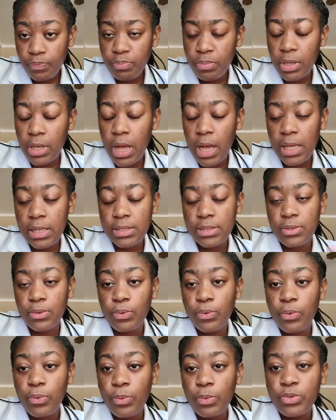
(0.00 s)
Because
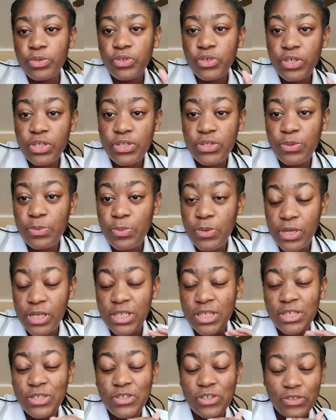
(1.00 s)
just to
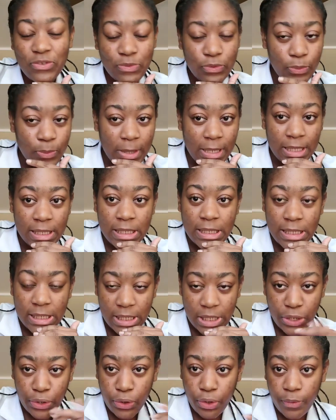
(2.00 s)
be
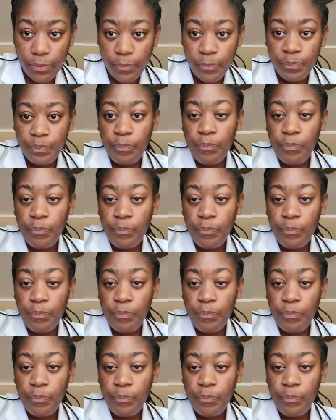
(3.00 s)
clear,